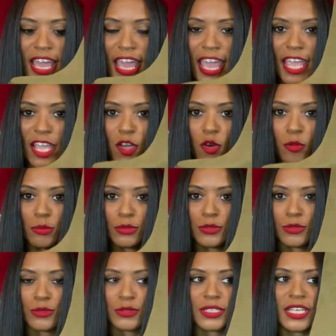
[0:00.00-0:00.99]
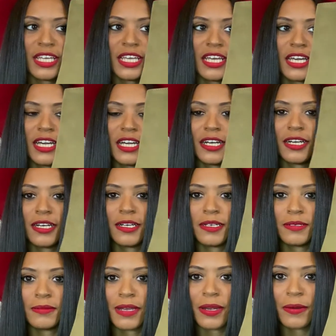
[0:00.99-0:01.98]
ankle boot.
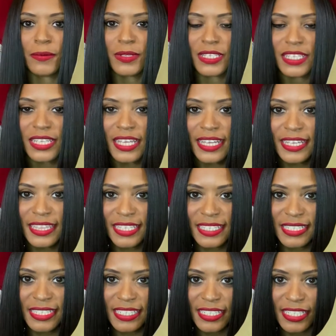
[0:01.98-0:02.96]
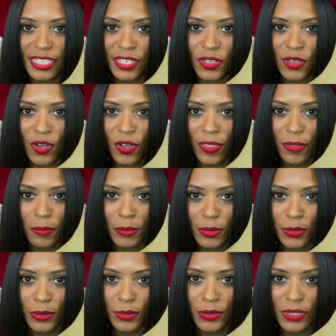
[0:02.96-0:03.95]
Um, I really like the detail on the
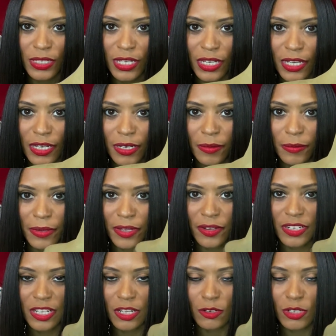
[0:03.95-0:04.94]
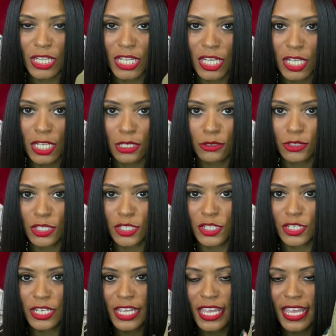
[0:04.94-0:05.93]
boot. Um, here, I'll get closer.